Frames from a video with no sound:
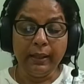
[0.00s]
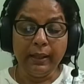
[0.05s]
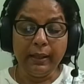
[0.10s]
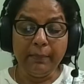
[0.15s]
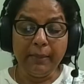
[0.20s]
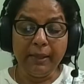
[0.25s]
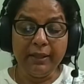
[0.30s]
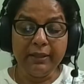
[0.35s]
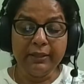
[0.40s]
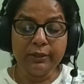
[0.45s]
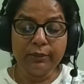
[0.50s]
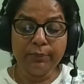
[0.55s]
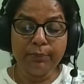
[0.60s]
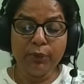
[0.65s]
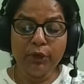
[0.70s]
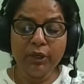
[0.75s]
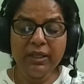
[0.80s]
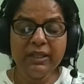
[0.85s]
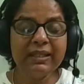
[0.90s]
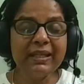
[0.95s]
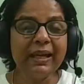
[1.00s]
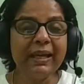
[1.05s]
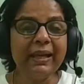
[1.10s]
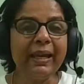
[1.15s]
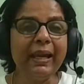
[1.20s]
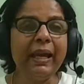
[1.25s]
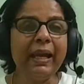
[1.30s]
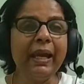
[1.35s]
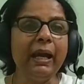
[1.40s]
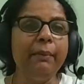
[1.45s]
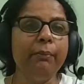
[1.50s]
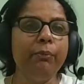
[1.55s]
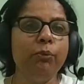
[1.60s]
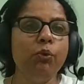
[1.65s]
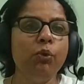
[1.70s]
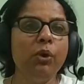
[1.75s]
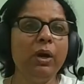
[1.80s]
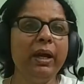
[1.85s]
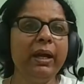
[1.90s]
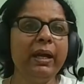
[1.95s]
Amen. So Paul is saying, hey, I am
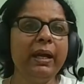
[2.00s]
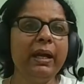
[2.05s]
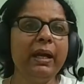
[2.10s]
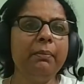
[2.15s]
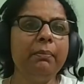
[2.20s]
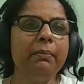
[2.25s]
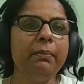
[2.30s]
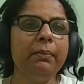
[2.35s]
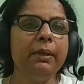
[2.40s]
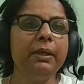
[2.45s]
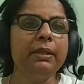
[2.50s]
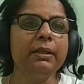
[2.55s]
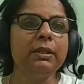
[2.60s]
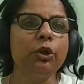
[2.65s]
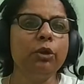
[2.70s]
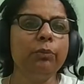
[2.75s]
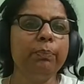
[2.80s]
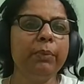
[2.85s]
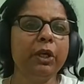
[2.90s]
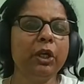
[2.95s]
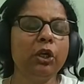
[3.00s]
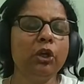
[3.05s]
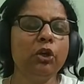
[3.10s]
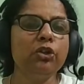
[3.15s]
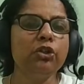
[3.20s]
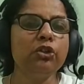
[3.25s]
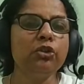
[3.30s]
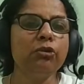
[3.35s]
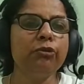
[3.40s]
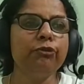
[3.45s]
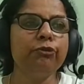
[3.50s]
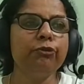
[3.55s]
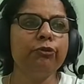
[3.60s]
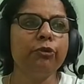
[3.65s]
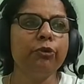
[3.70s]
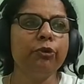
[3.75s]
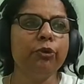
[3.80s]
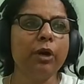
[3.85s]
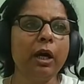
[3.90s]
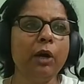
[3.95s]
who I am is not because of
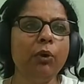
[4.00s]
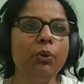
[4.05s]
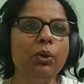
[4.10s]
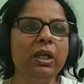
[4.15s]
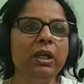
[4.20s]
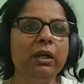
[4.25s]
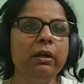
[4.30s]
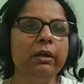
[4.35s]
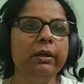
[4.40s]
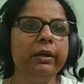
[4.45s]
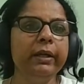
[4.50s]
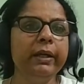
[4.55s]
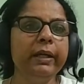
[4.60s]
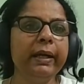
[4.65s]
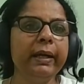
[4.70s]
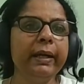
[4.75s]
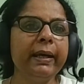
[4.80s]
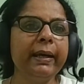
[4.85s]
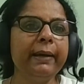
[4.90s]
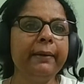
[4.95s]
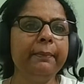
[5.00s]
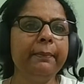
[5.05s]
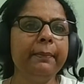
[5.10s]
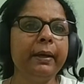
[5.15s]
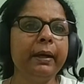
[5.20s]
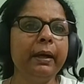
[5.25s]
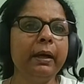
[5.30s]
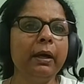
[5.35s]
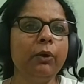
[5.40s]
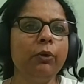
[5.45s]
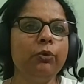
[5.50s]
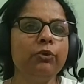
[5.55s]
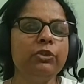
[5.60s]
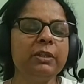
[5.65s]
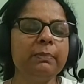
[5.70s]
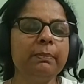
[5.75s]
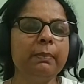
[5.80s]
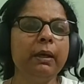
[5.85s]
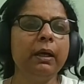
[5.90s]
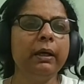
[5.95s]
how learned I am, how
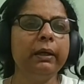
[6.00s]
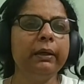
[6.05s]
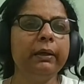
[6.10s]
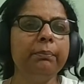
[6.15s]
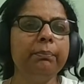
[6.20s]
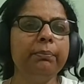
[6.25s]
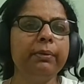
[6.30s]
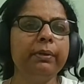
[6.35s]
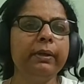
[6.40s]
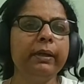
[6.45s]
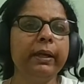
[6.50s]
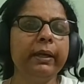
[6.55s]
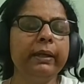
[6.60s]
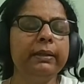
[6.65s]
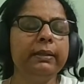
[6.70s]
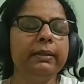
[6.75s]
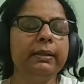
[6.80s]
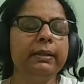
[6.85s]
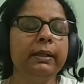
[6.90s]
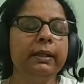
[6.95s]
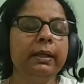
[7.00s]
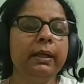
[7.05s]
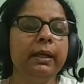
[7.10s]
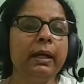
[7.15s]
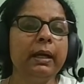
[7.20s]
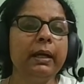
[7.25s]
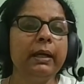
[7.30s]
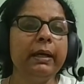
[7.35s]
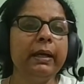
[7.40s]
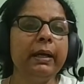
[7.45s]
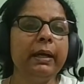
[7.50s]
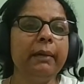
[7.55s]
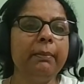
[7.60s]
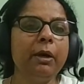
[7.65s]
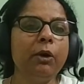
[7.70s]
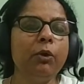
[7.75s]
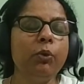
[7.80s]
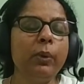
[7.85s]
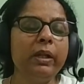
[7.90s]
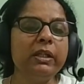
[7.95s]
smart and brilliant I am,
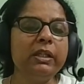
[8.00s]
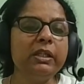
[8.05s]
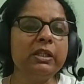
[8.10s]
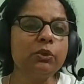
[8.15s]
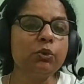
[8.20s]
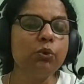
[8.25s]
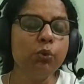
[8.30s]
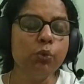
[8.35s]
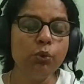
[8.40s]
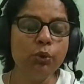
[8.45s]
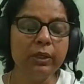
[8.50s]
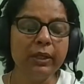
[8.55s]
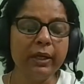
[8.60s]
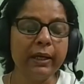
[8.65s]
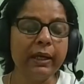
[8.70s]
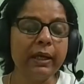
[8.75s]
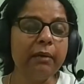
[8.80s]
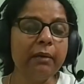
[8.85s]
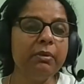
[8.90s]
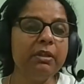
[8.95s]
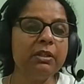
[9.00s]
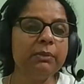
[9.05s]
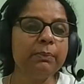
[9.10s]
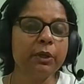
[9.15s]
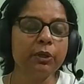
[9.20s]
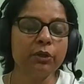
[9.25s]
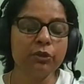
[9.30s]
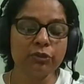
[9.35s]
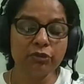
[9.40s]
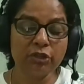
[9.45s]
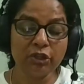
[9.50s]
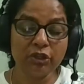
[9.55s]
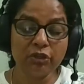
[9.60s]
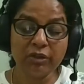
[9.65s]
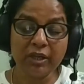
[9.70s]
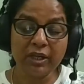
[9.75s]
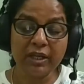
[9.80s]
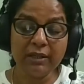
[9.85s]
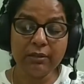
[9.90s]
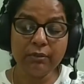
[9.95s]
how well schooled I am. It's because of the
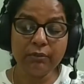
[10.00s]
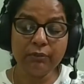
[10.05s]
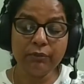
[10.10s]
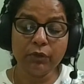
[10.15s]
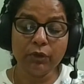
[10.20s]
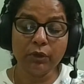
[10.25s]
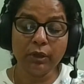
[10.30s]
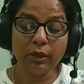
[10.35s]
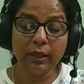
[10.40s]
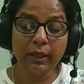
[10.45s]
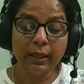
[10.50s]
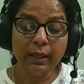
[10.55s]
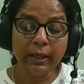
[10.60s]
grace of God.